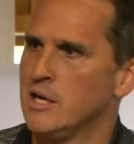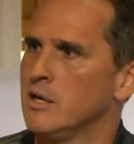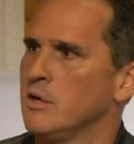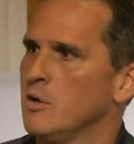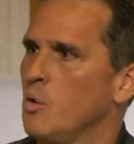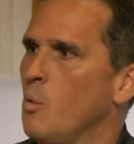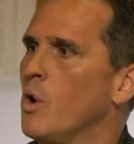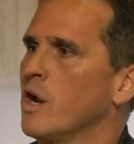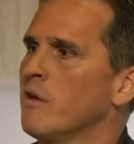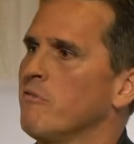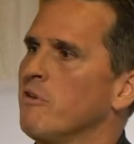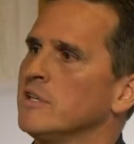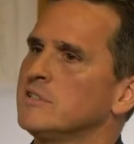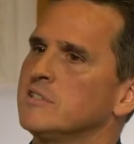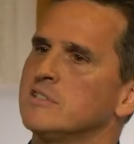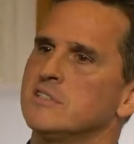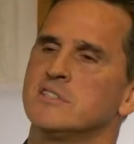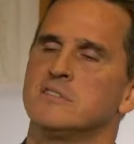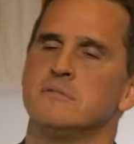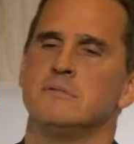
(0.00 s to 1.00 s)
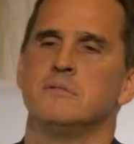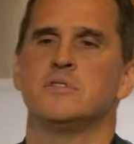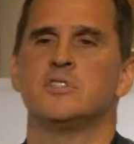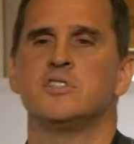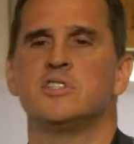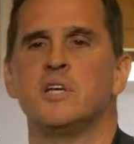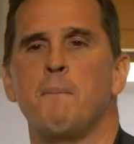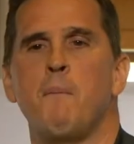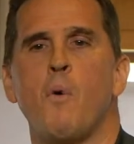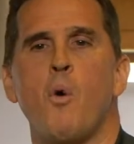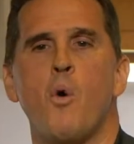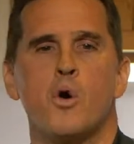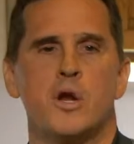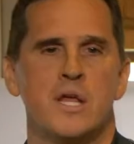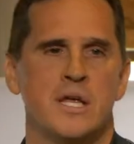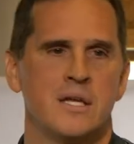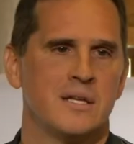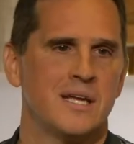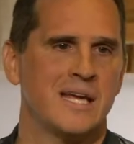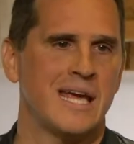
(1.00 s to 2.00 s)
one of us
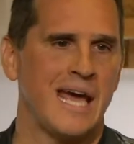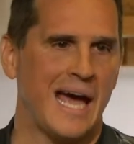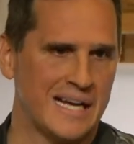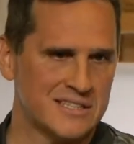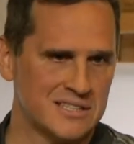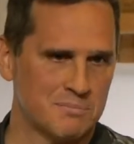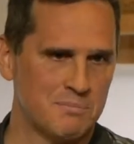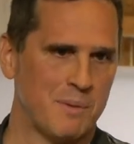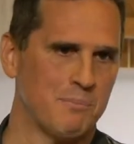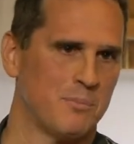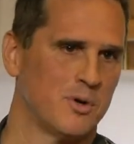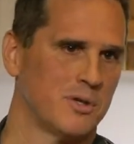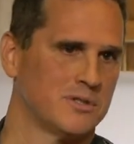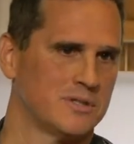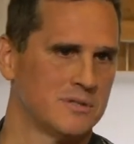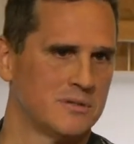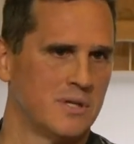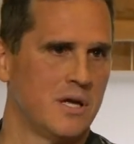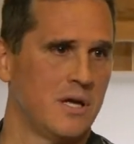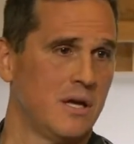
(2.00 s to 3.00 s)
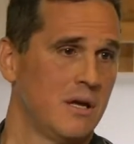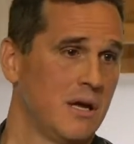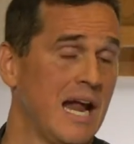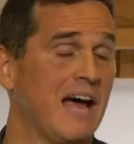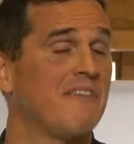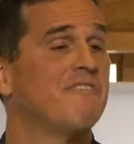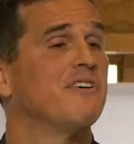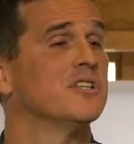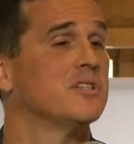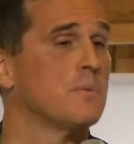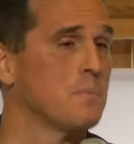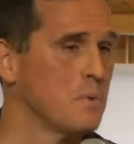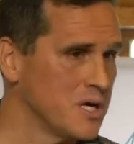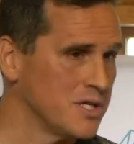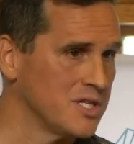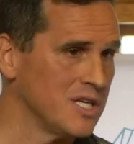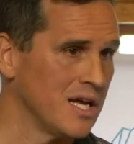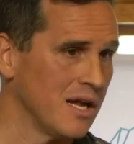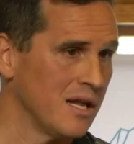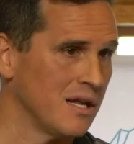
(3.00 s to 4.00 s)
supporting cast members. And I felt
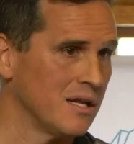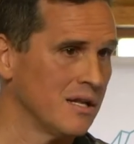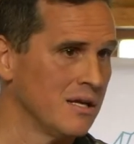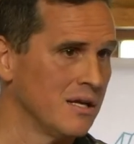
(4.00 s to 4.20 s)
appreciated.